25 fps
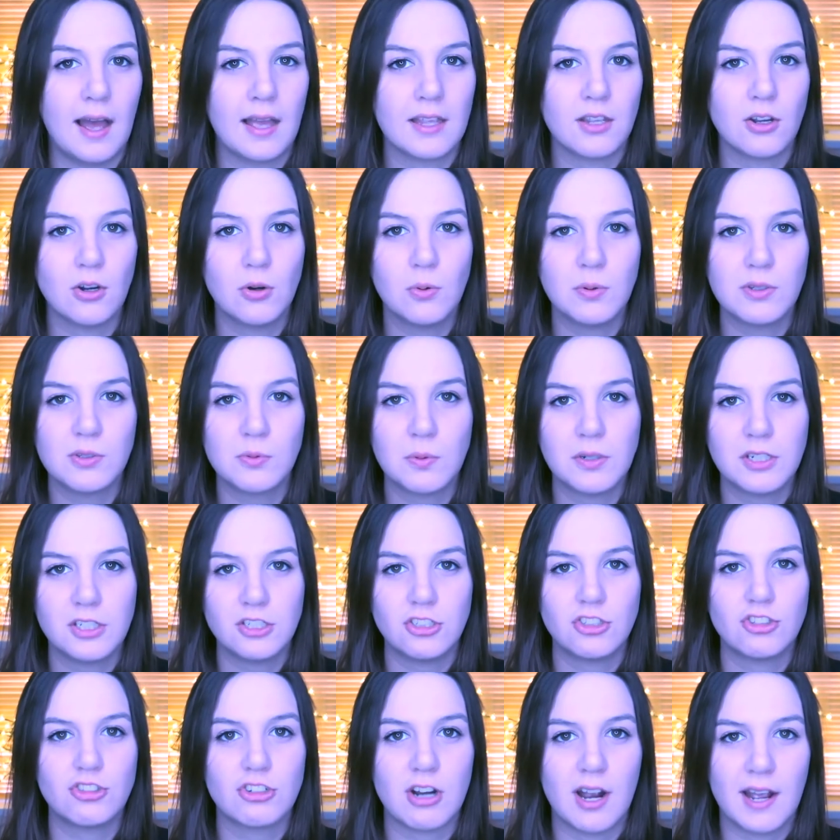I always
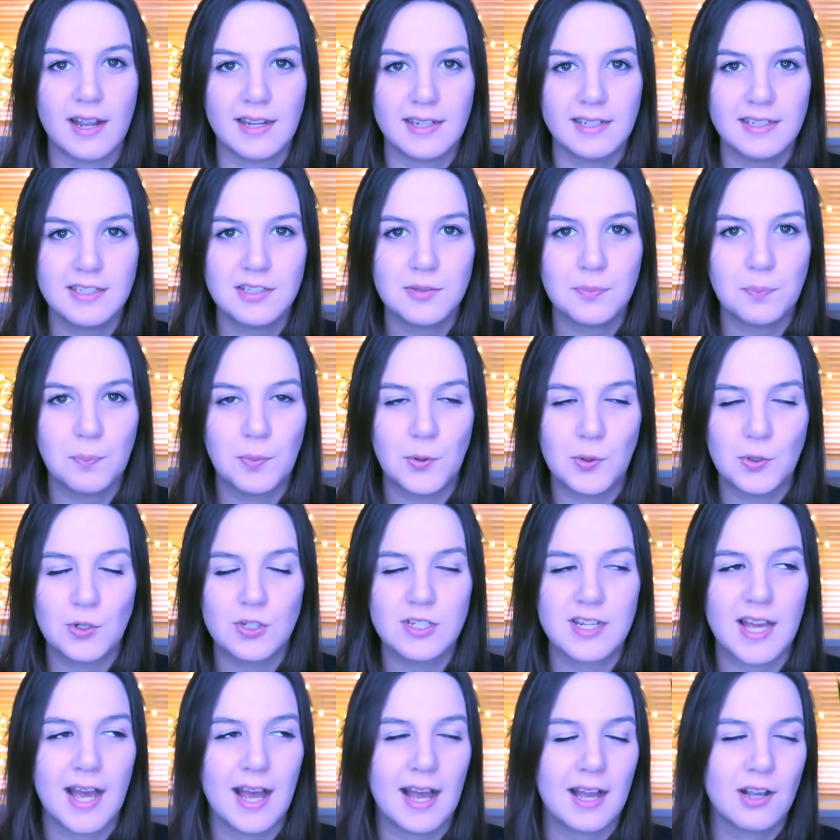wanted to try it, but